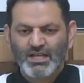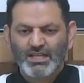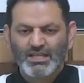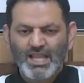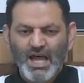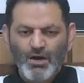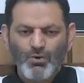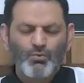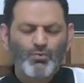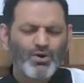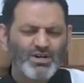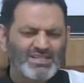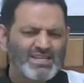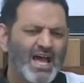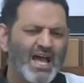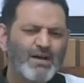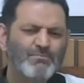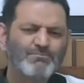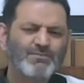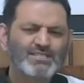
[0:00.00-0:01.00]
Now, what
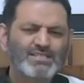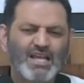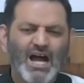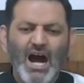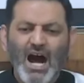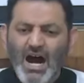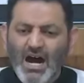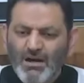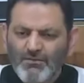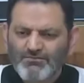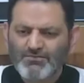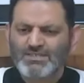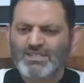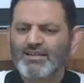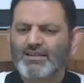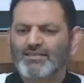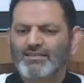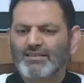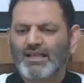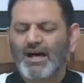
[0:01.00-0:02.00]
happened
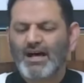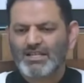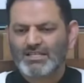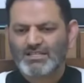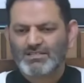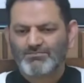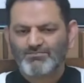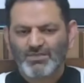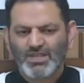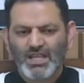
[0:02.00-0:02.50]
after that?